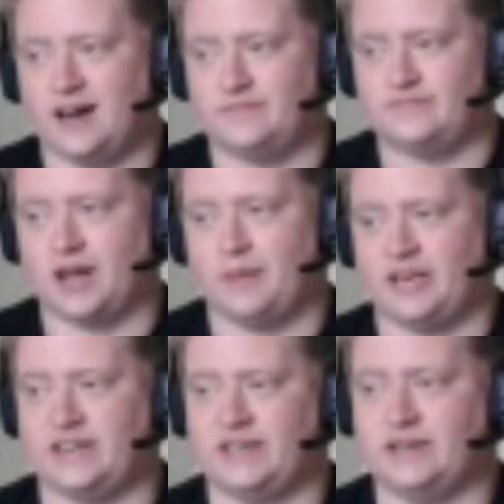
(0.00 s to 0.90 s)

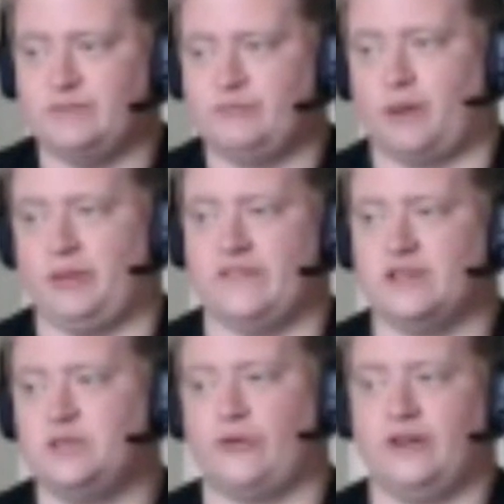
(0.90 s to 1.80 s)
I mean,
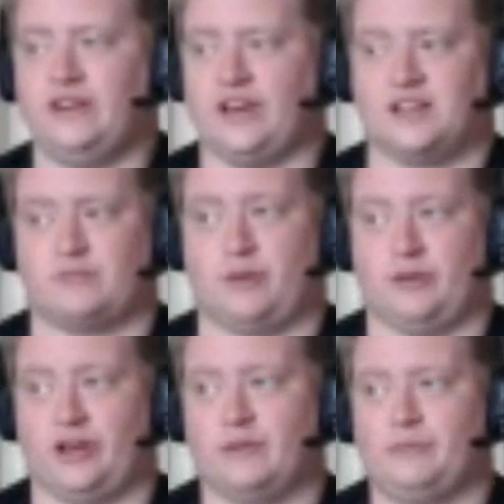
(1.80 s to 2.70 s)
probably at this point, you guys are
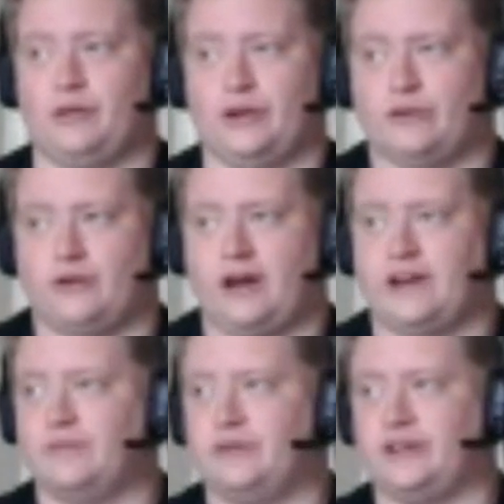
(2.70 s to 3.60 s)
probably going to be pulling an
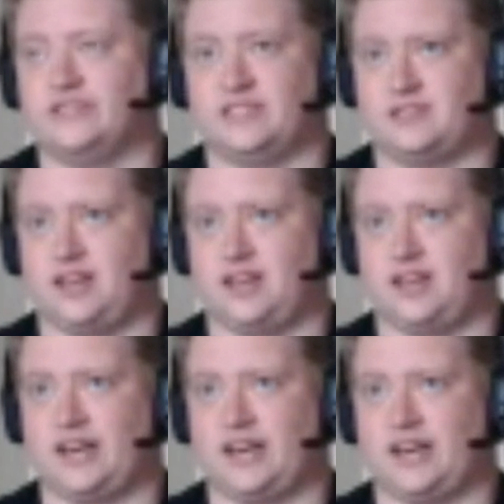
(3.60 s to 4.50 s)
all-nighter because it's
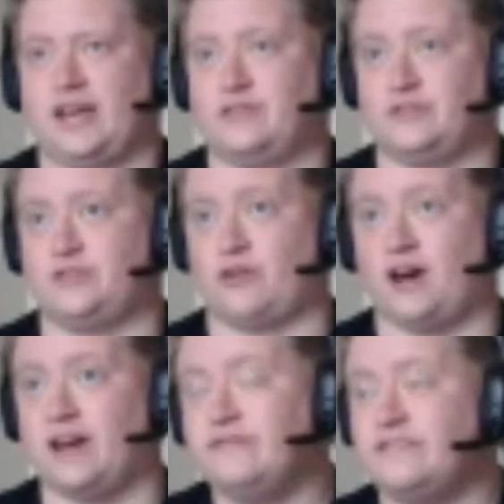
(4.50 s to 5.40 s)
like a couple hours
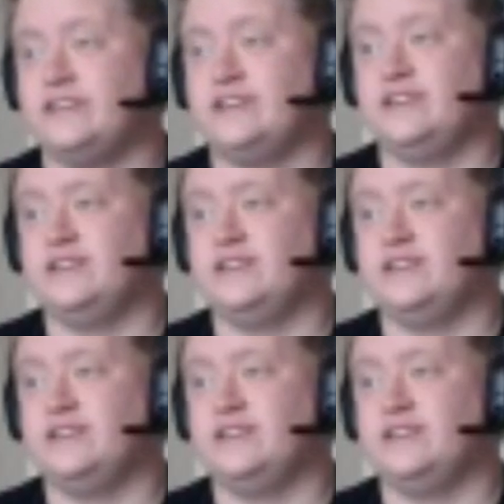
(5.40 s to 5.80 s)
drive